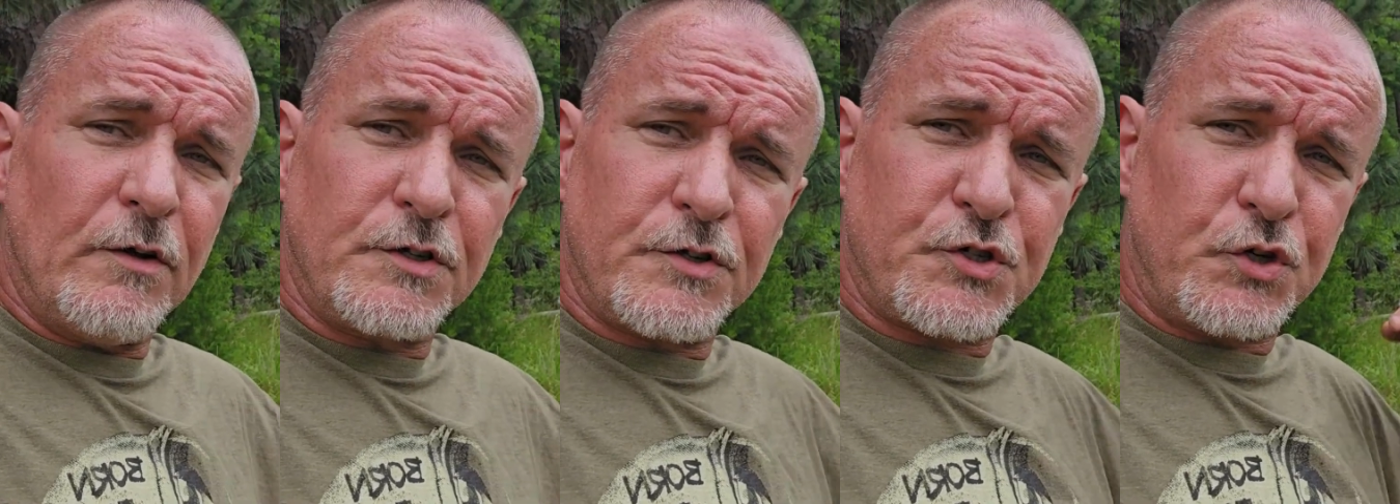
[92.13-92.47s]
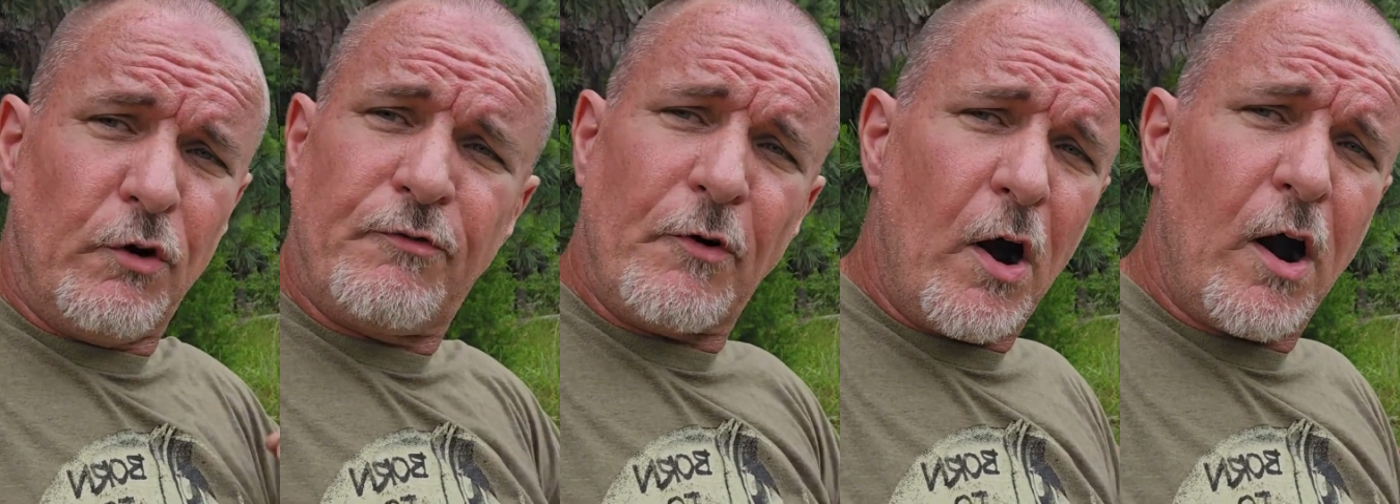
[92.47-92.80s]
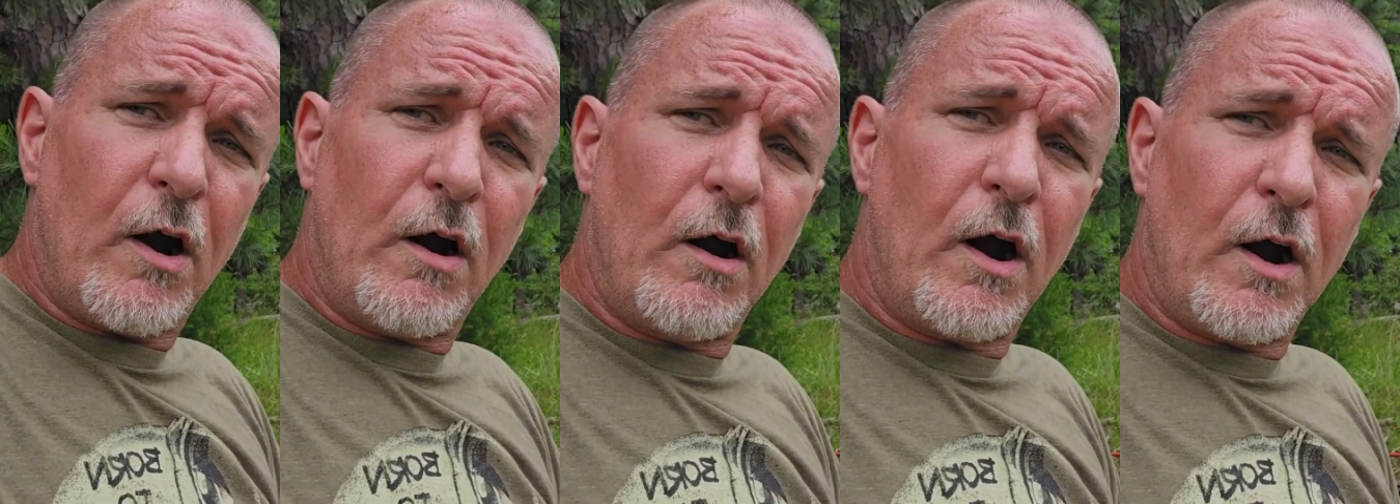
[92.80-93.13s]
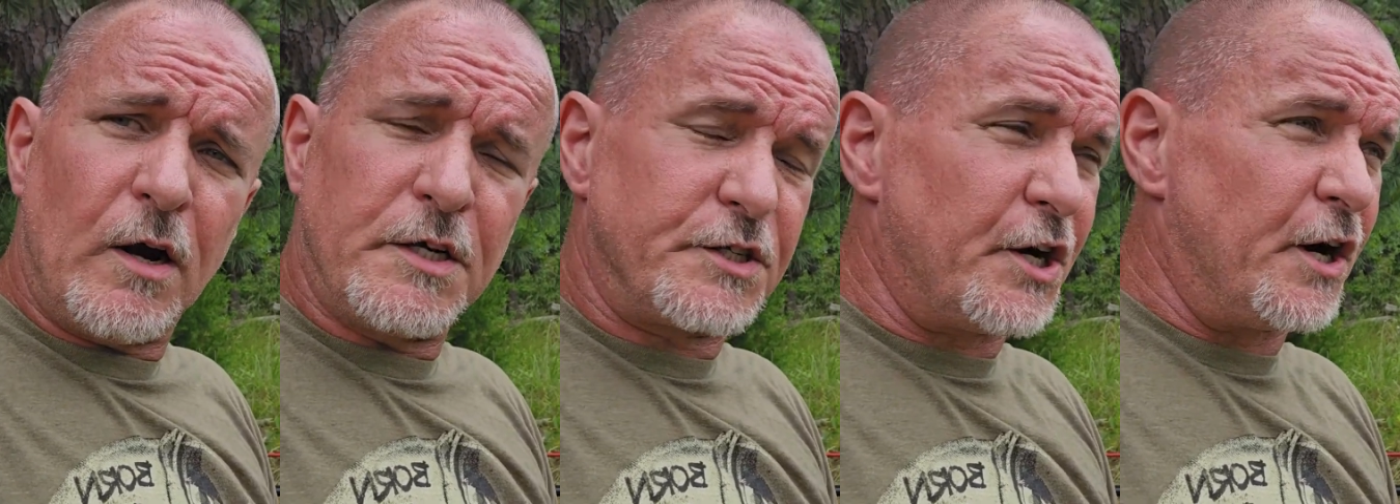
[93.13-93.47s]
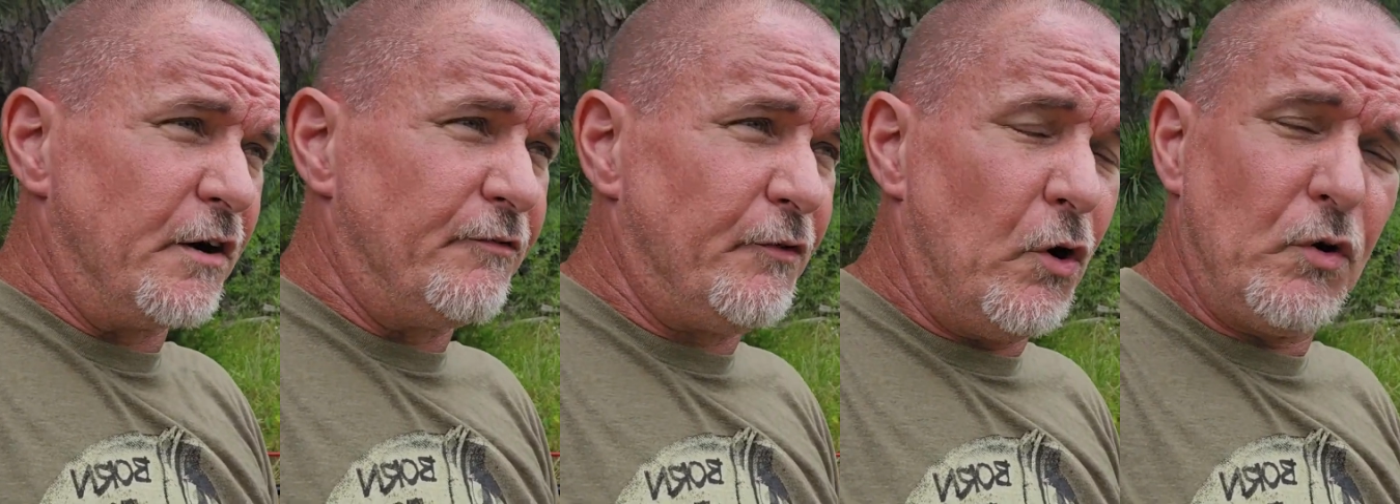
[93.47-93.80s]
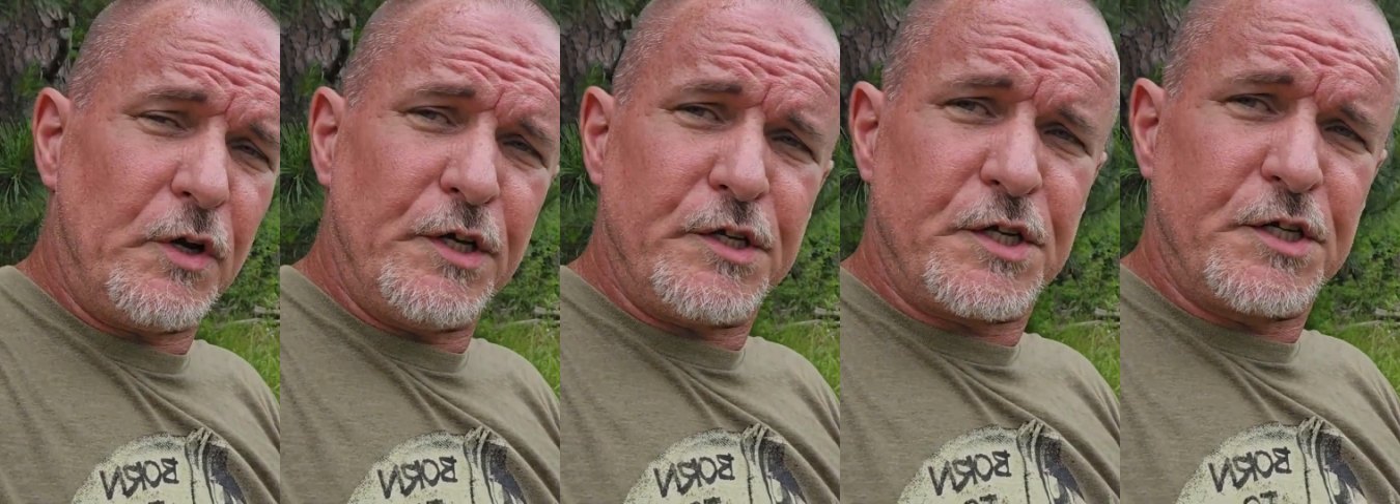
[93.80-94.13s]
So far, our entire
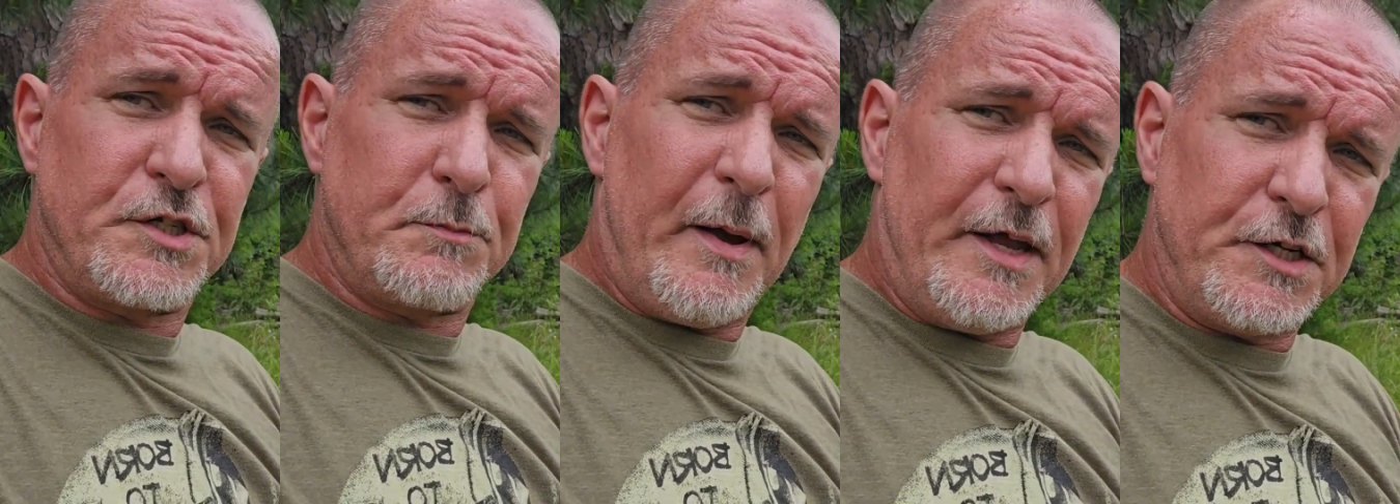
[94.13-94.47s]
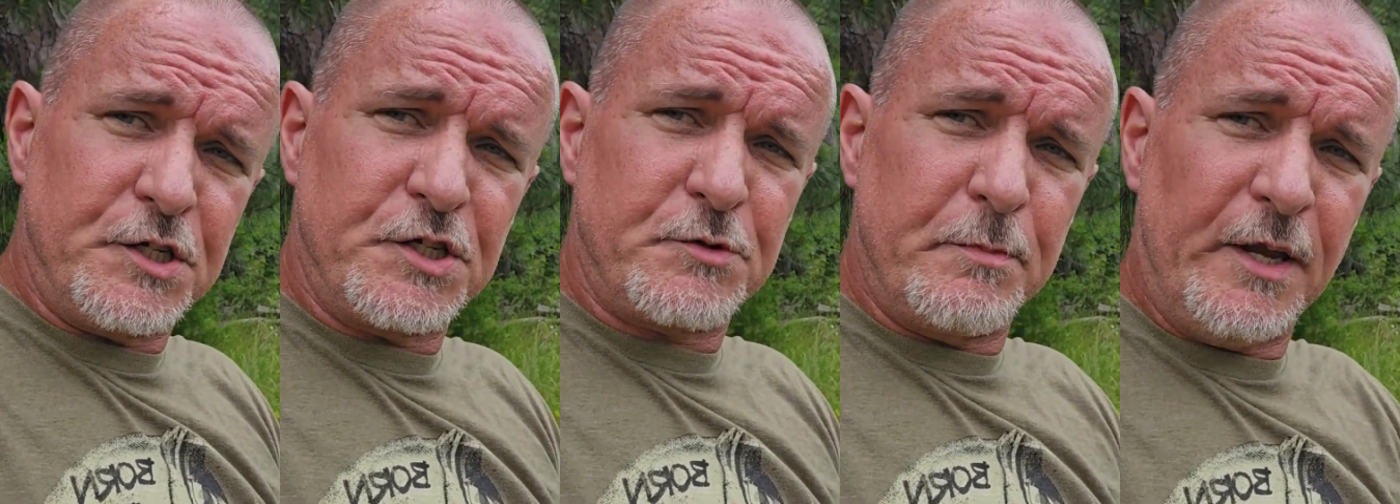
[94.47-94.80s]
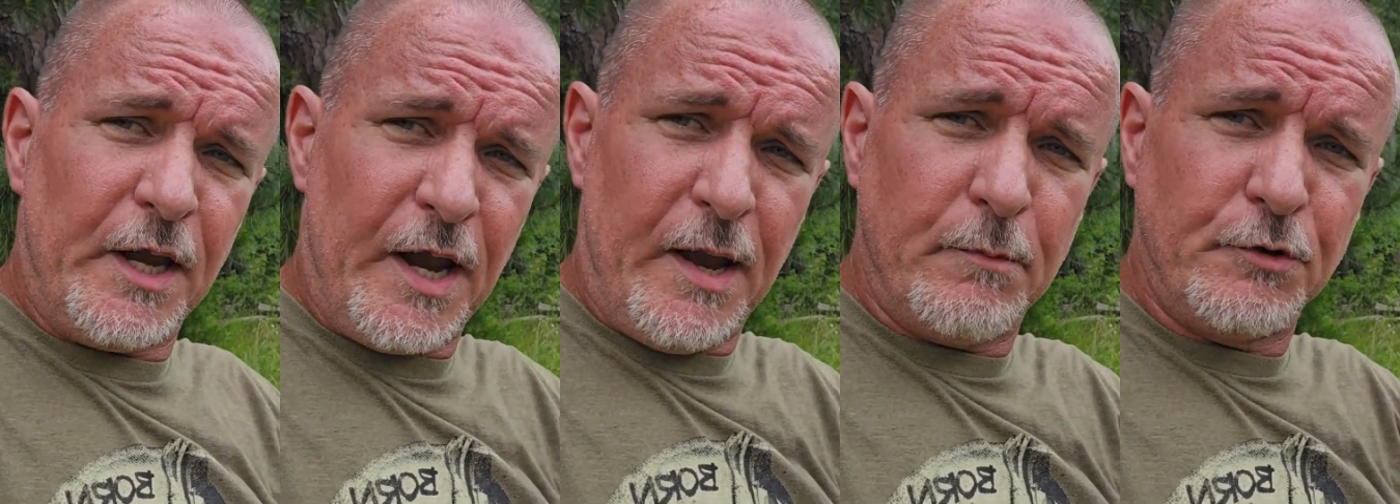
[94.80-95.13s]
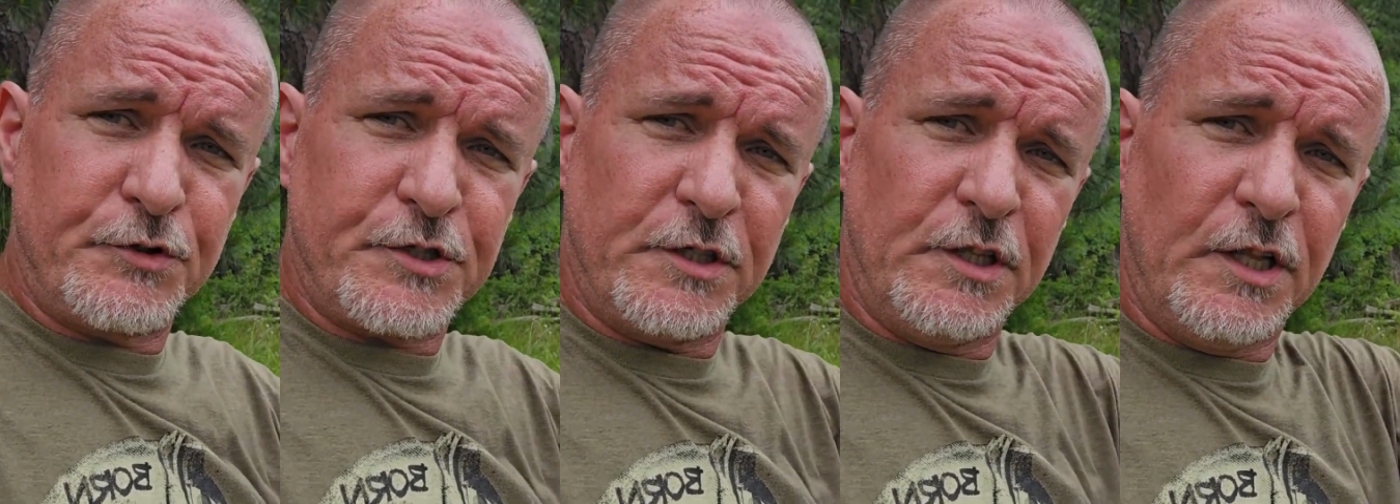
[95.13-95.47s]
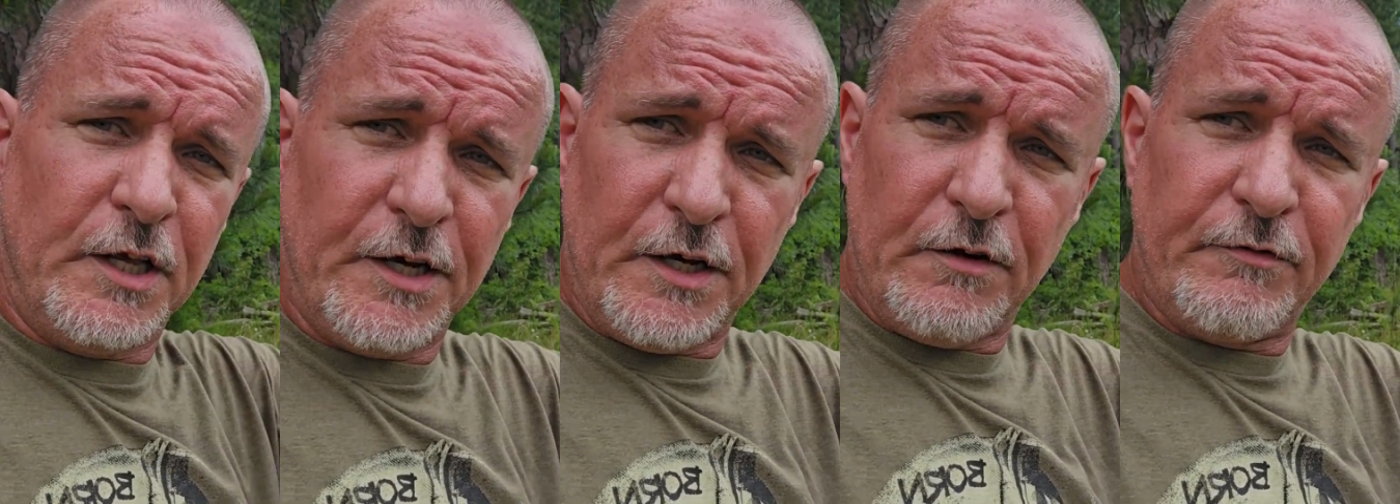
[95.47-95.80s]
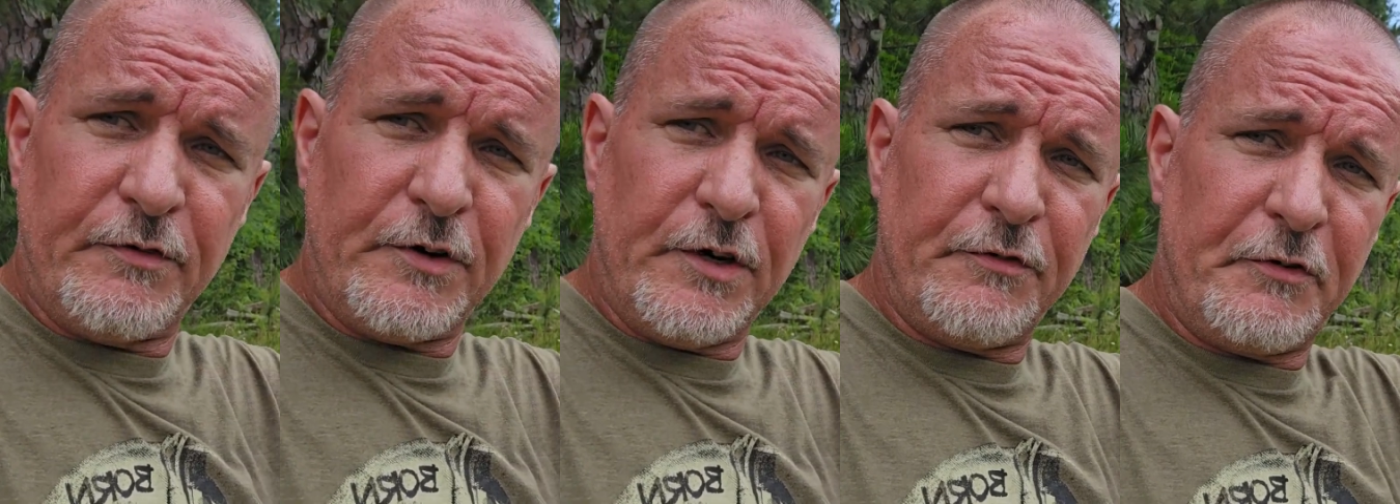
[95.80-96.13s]
focus has been just being able to
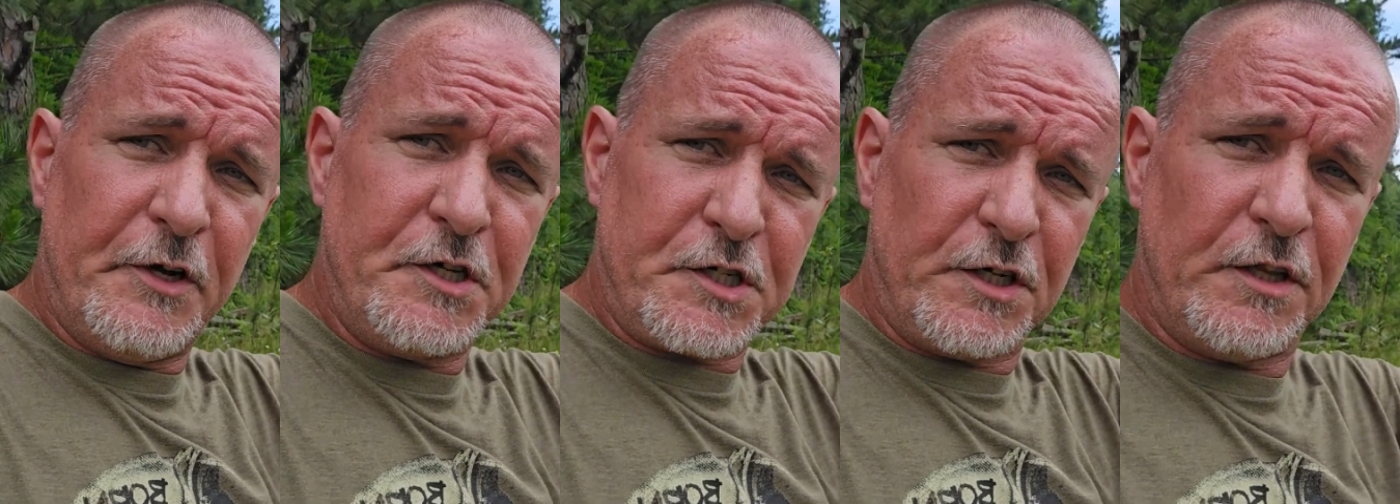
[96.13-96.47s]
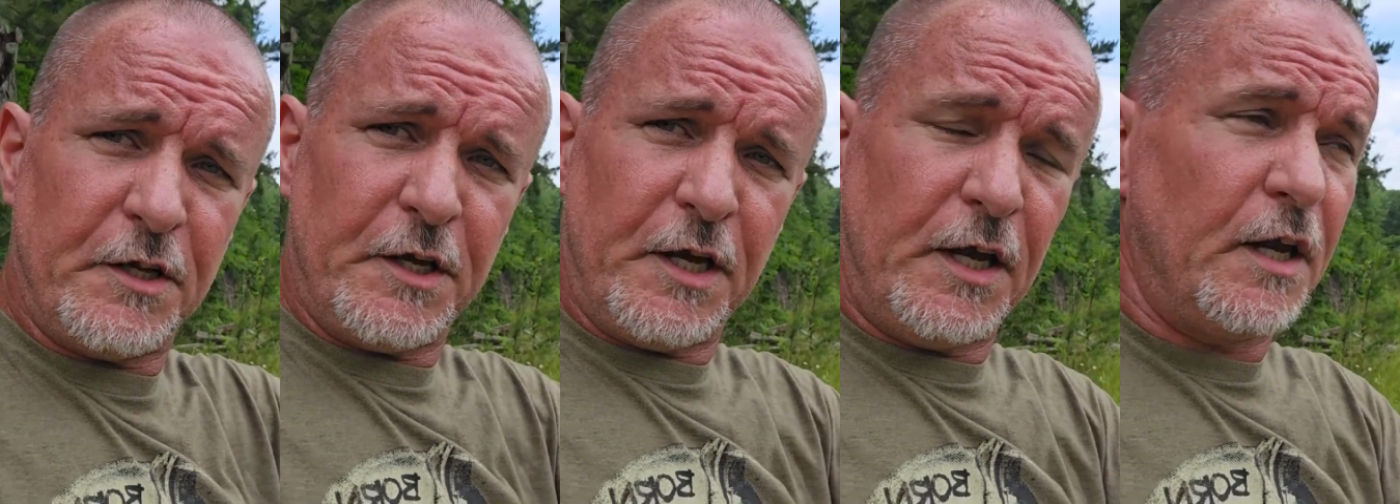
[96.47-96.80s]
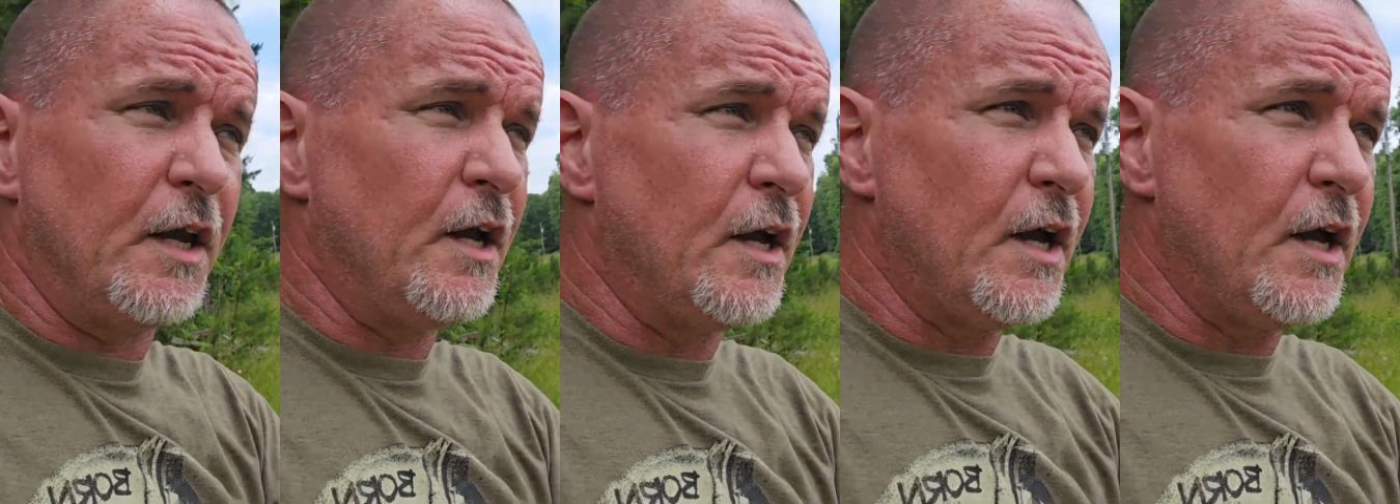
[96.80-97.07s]
live efficiently